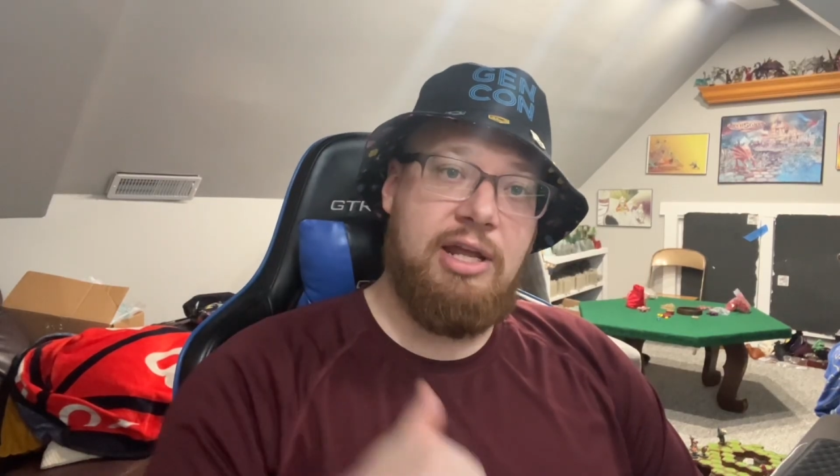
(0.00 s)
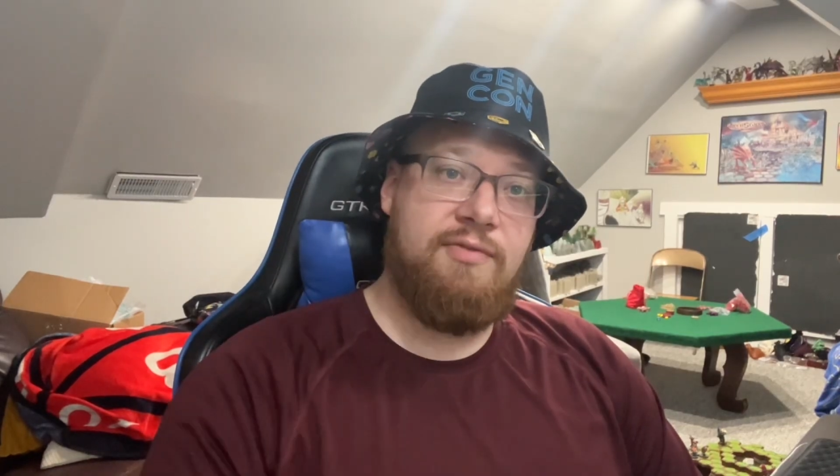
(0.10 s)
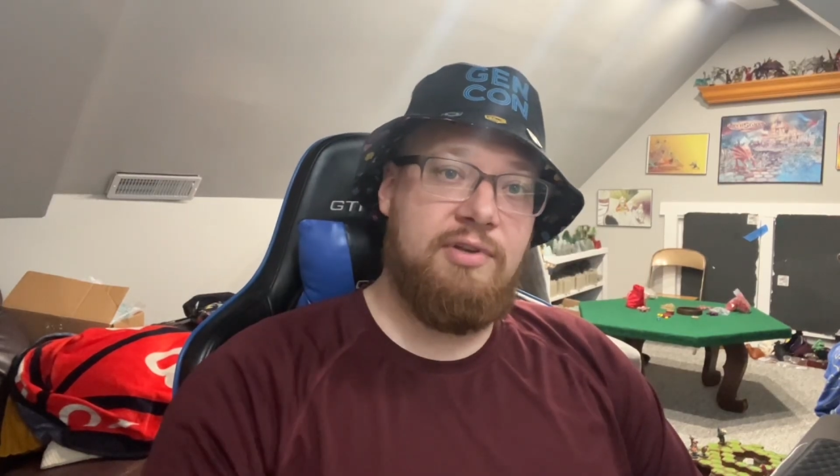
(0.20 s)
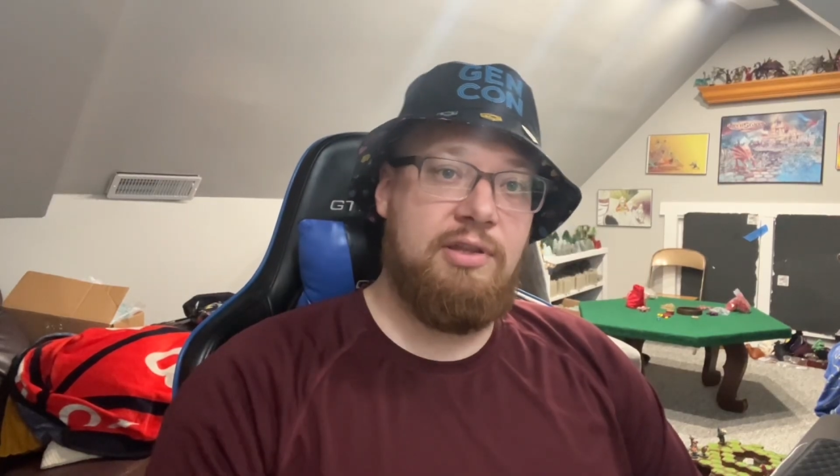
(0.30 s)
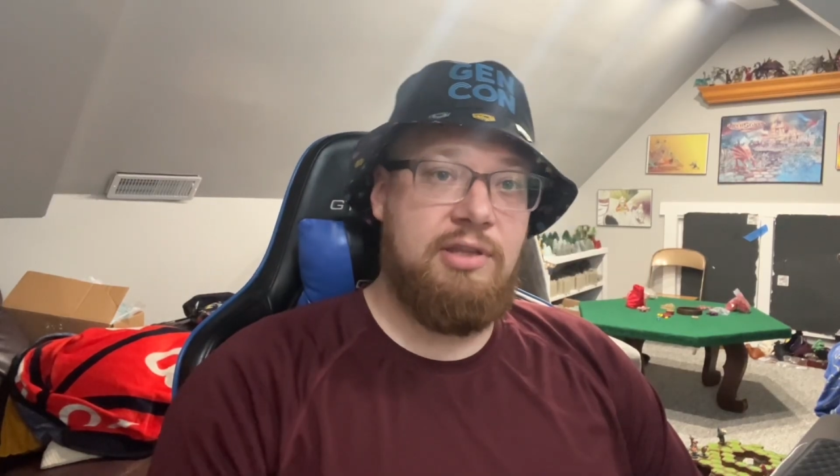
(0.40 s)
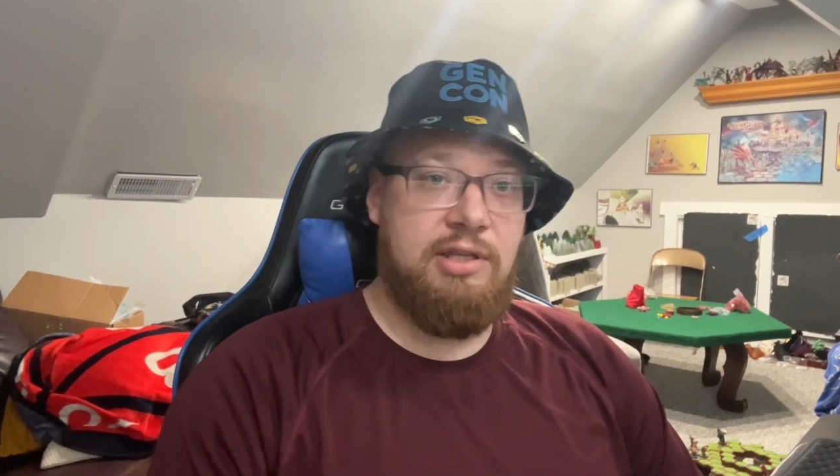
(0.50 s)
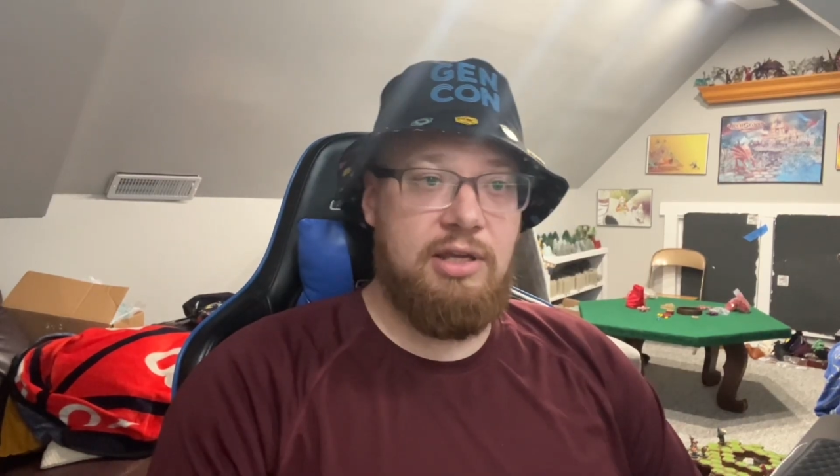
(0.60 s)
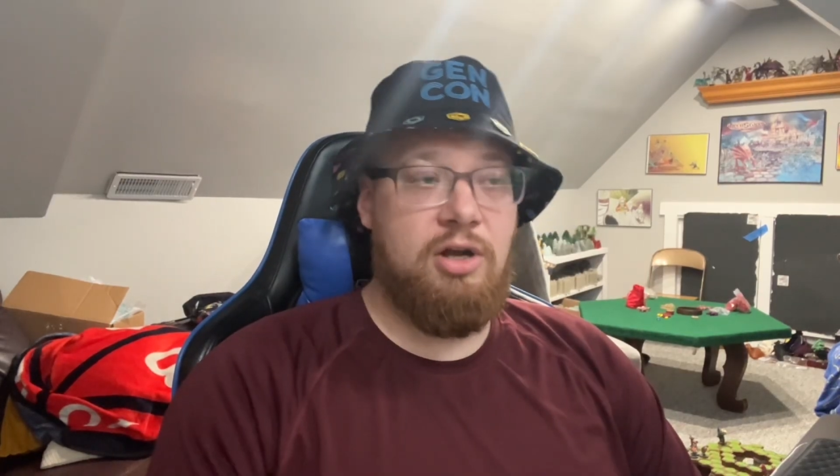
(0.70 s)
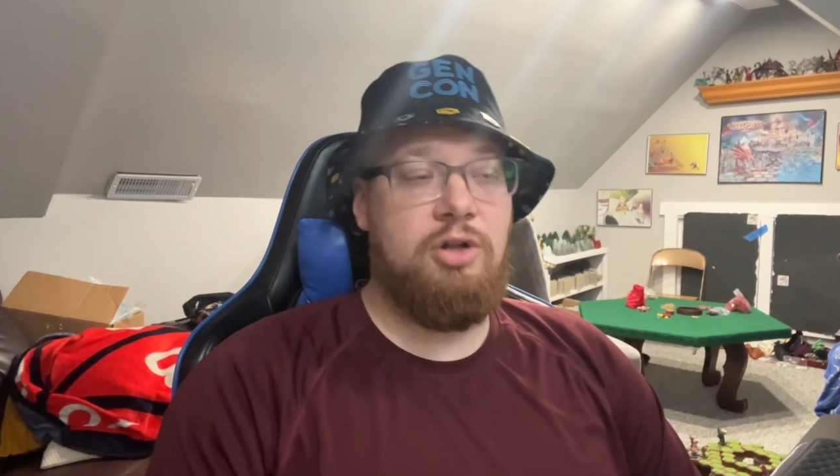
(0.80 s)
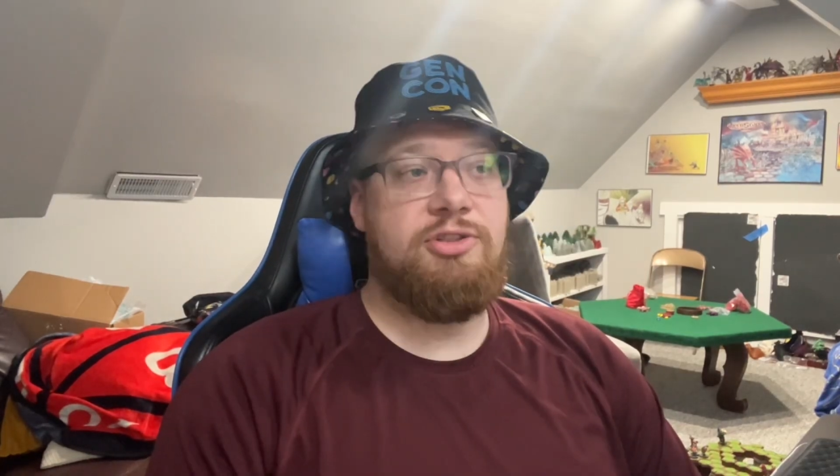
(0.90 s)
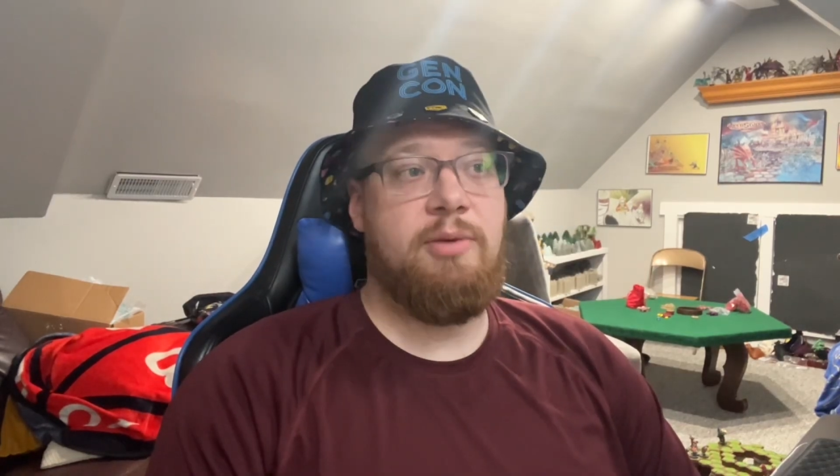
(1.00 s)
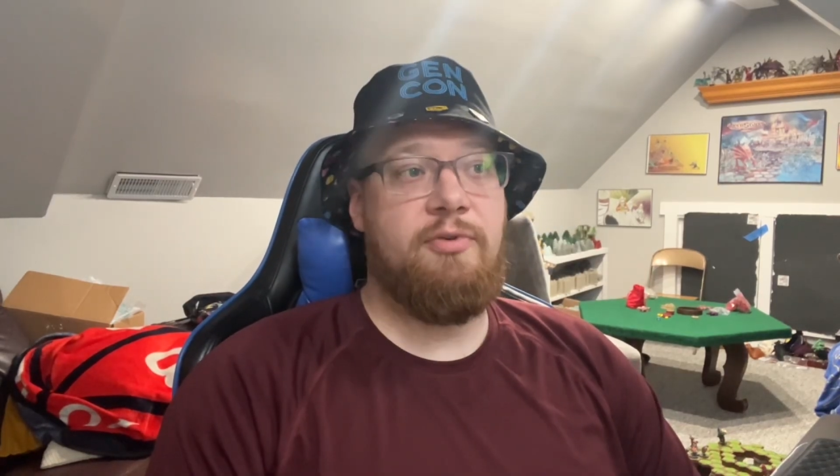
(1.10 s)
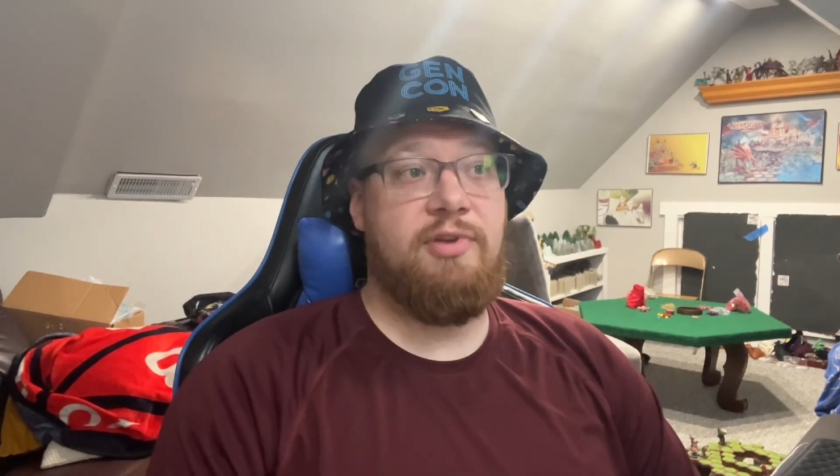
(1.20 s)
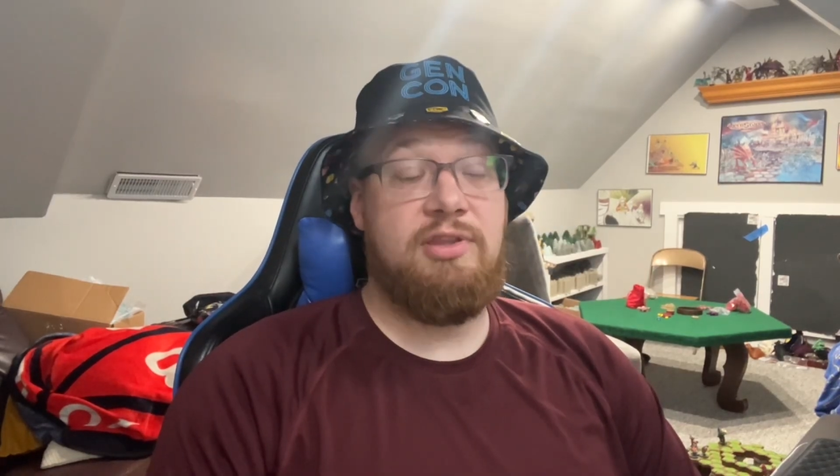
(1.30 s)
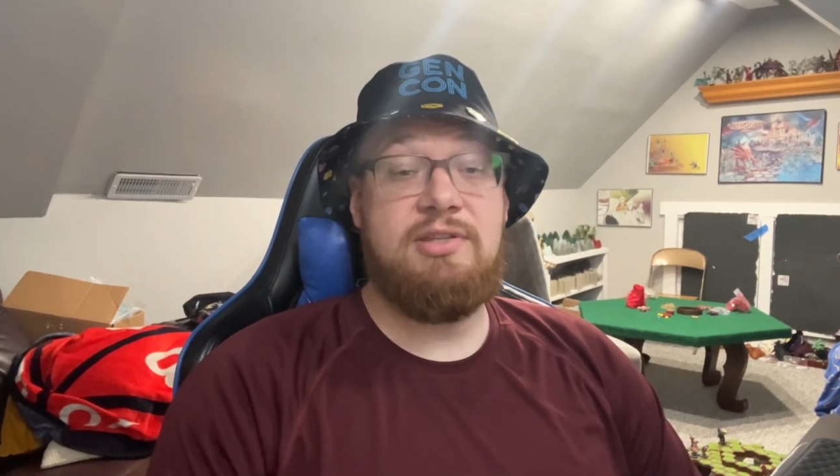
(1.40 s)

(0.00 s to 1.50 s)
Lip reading: having the all-time event,